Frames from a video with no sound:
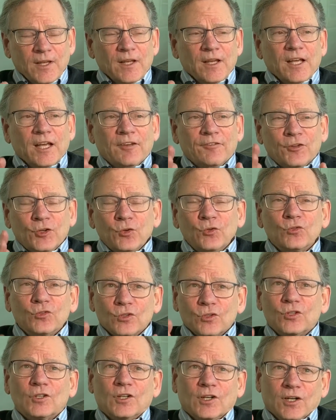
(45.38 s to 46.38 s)
If you
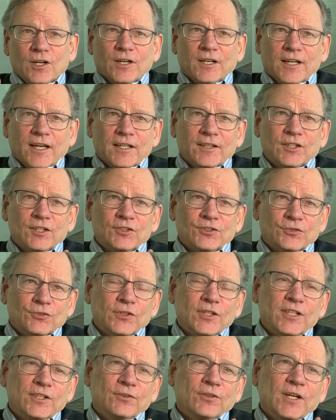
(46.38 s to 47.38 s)
look at the
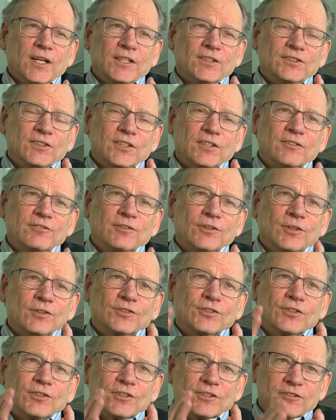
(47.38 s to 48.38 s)
screening rates in the
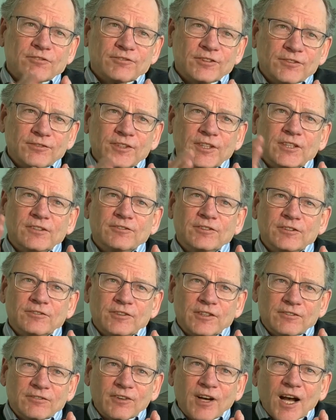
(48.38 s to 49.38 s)
folks that are in the 50 to
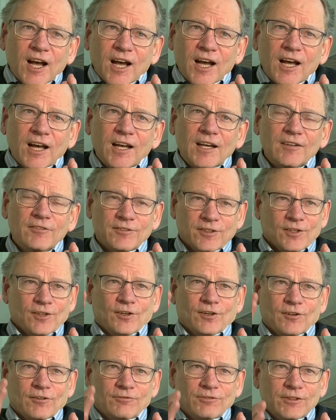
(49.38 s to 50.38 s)
55
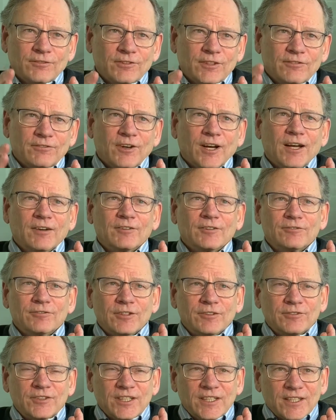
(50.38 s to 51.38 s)
or 55 to
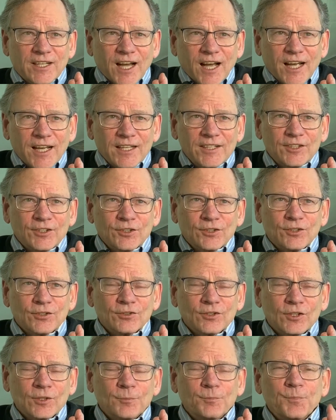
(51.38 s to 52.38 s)
59-year-old
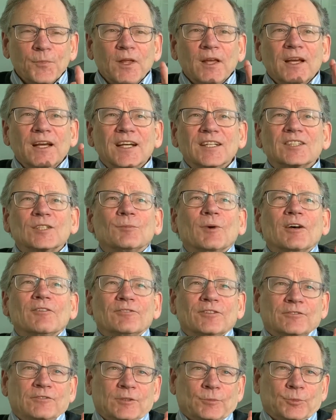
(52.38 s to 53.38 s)
group, it's about
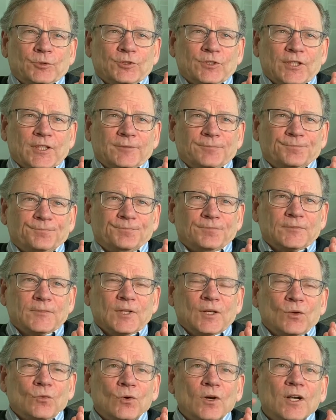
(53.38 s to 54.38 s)
50%.
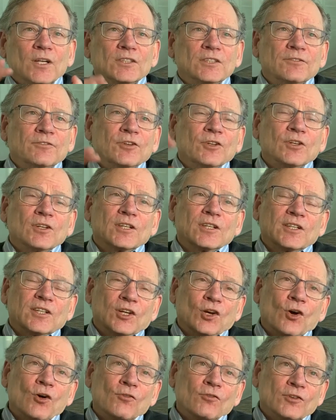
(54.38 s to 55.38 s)
Whereas if you look at the
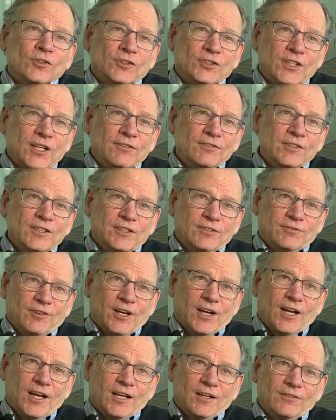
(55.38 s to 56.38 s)
over
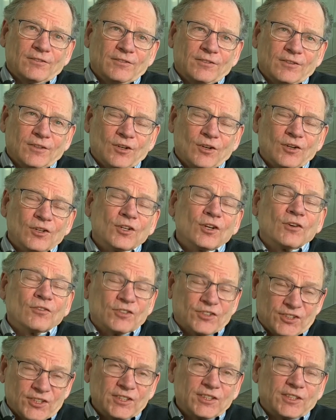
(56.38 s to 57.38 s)
75 or the
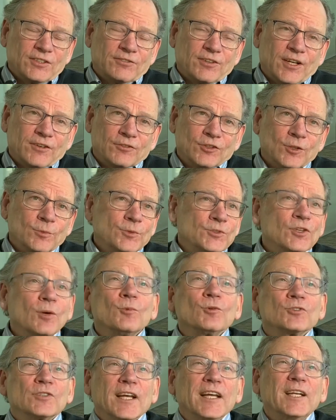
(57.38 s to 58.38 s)
over 65 group, it's
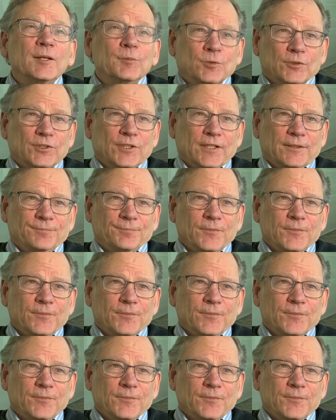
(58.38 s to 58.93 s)
almost 80%.